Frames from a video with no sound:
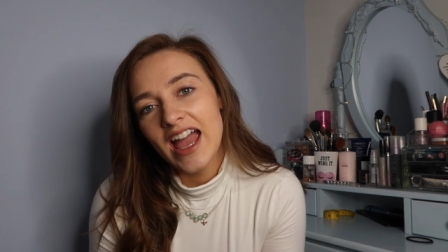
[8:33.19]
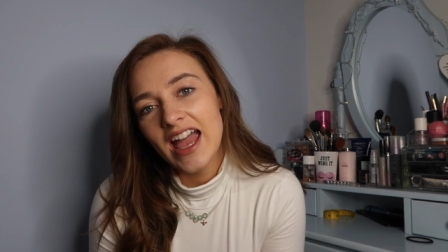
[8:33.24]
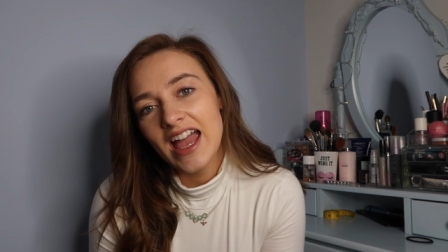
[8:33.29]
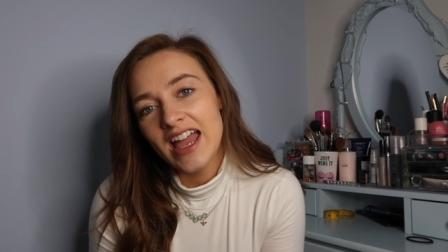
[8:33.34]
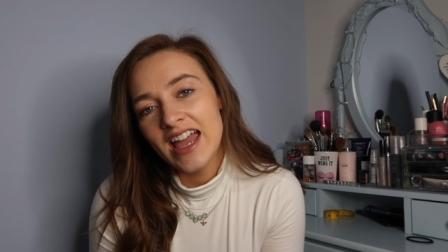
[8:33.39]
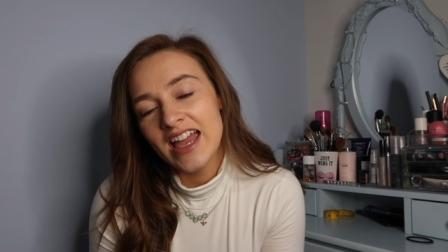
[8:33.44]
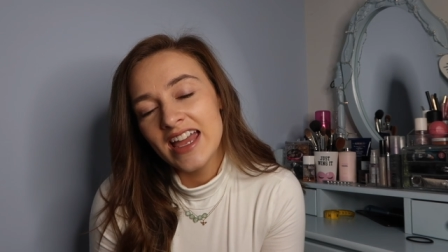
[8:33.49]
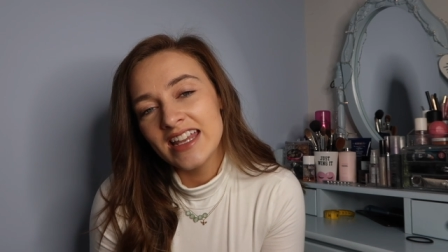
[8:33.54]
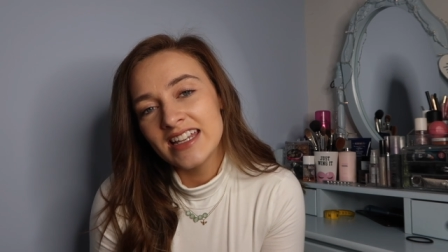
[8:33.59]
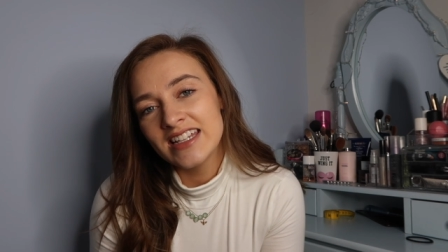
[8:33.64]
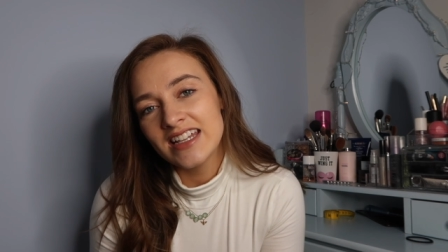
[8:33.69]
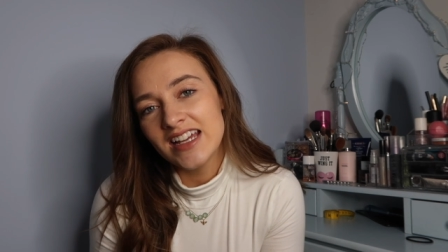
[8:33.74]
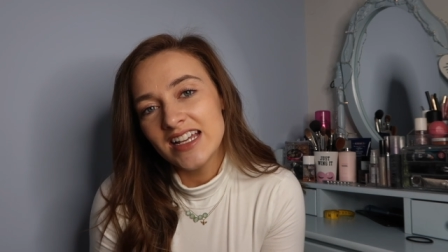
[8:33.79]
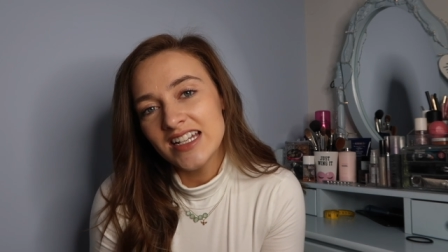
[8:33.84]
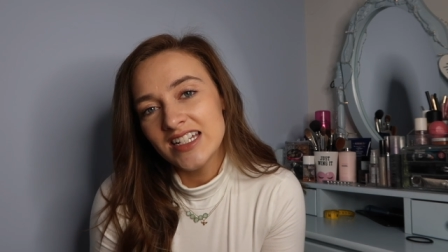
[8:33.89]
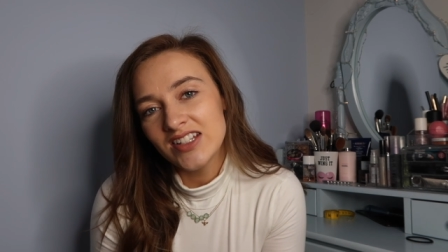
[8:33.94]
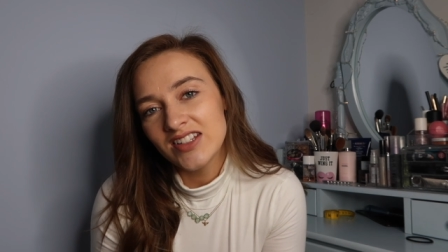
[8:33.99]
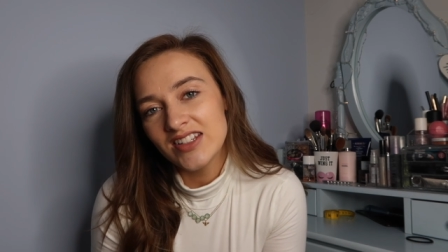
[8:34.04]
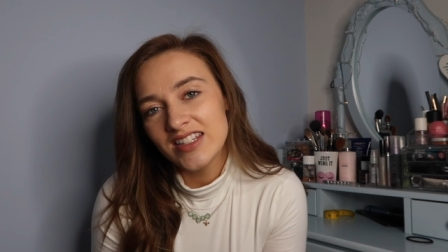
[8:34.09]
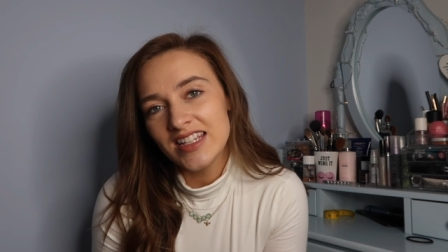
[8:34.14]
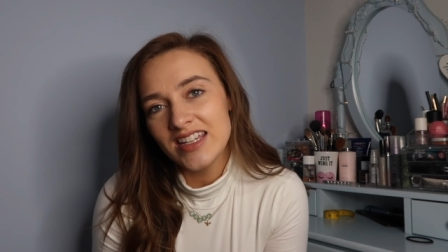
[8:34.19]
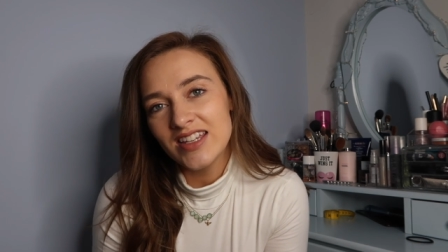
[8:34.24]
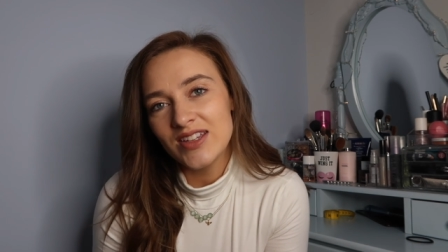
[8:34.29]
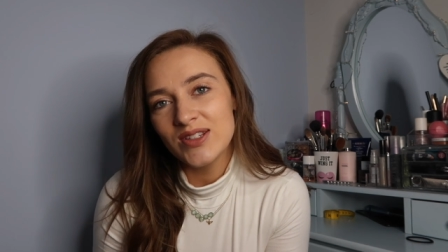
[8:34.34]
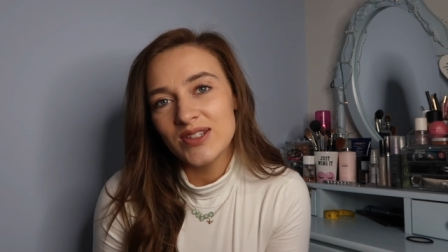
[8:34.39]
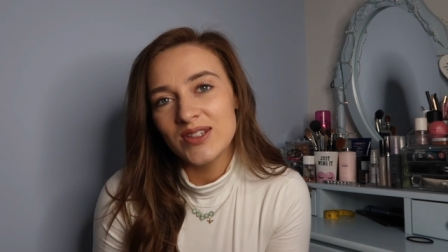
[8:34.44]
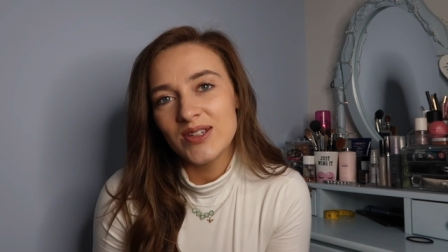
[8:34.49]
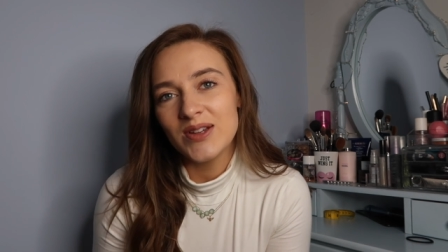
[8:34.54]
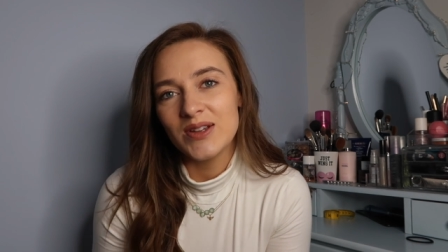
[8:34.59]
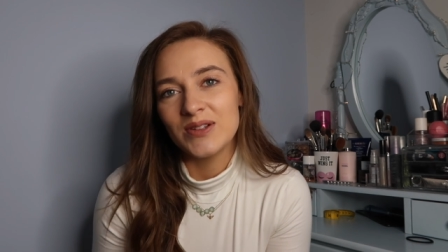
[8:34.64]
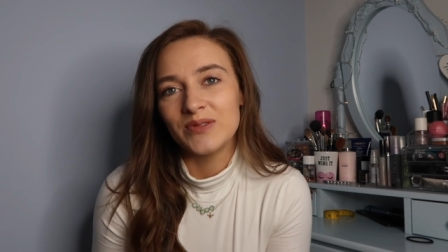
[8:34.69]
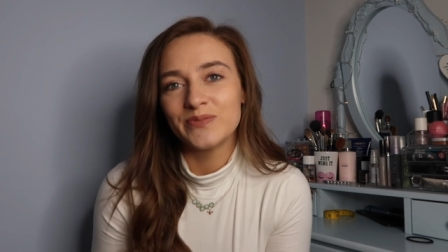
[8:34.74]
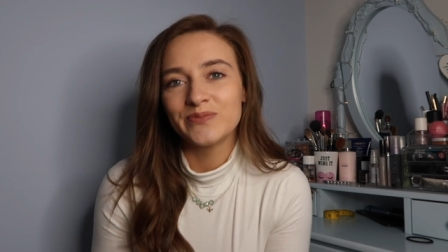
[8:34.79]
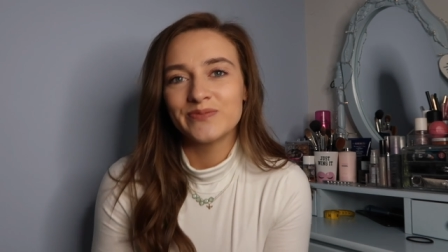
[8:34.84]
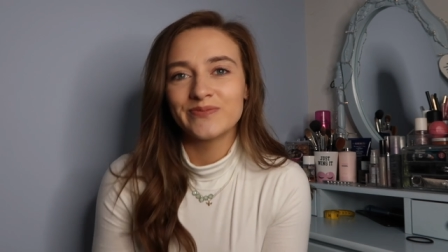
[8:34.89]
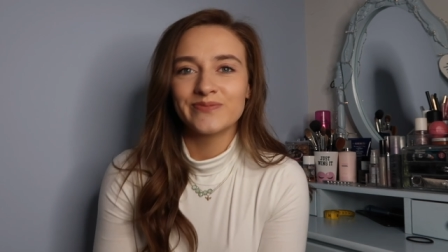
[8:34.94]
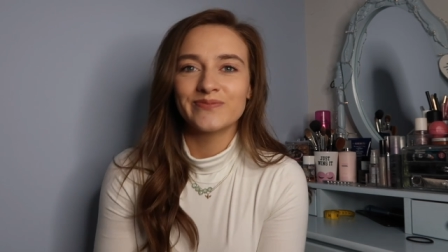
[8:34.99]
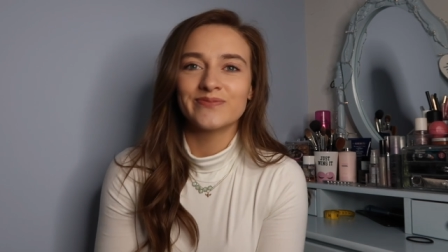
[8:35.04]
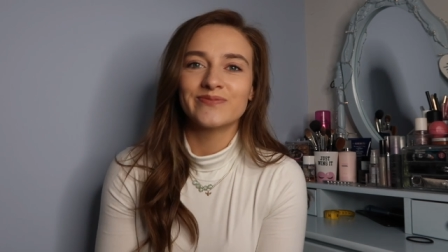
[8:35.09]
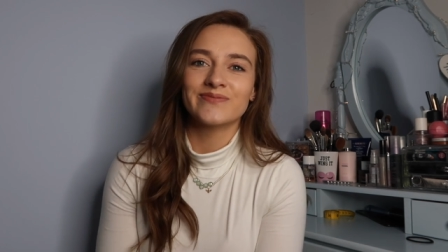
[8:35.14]
and I shall see you
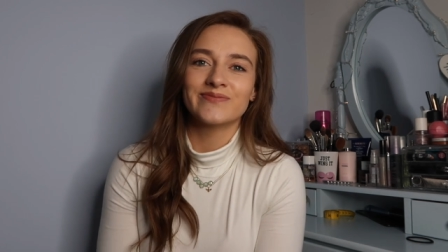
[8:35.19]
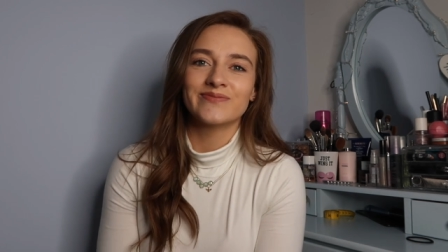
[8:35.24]
soon.